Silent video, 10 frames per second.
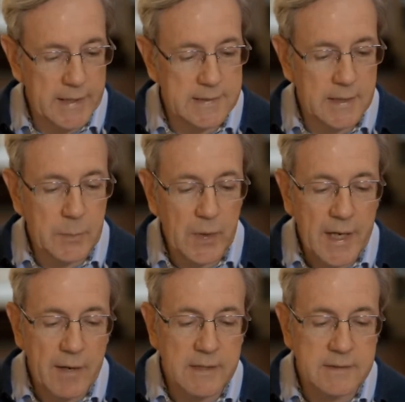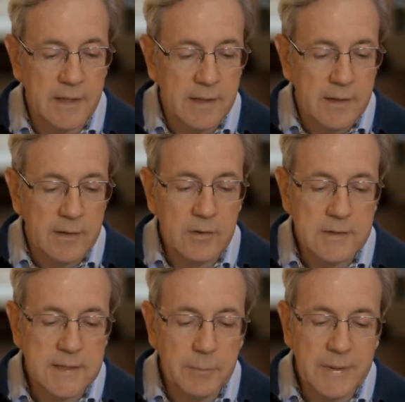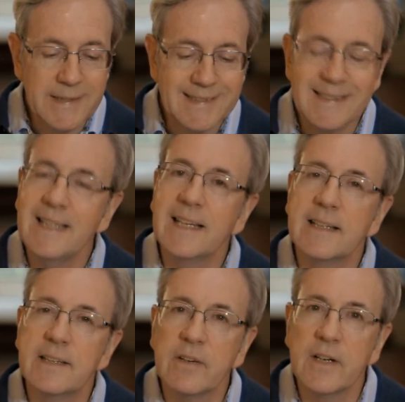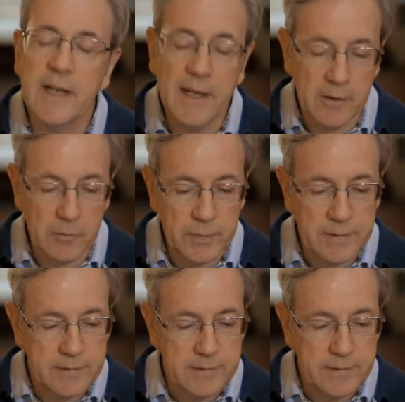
He said, "Prayer is not simply seeking divine help